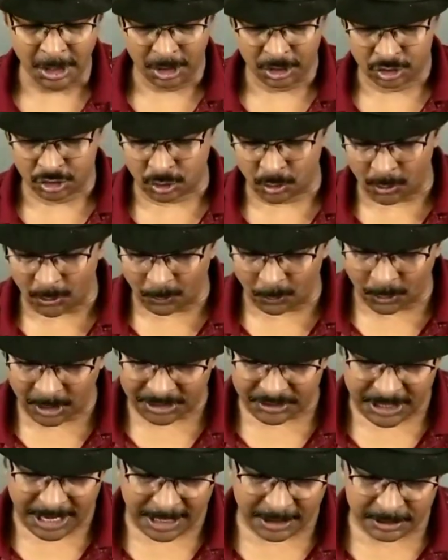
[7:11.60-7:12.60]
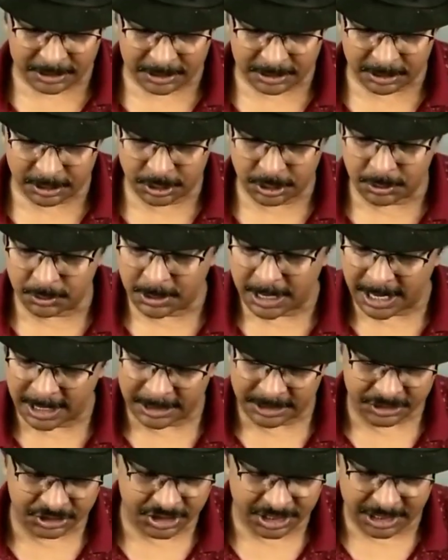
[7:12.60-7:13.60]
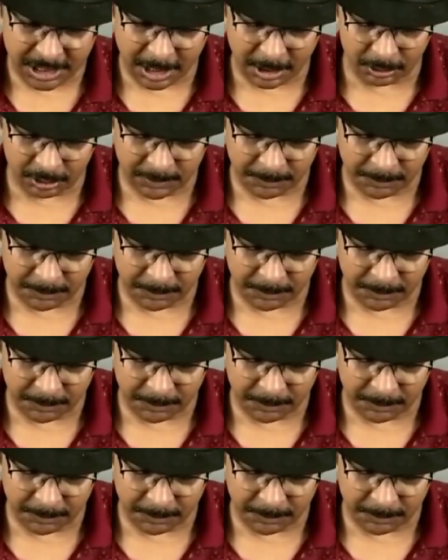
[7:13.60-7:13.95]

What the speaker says: So what I'll do, I'll take out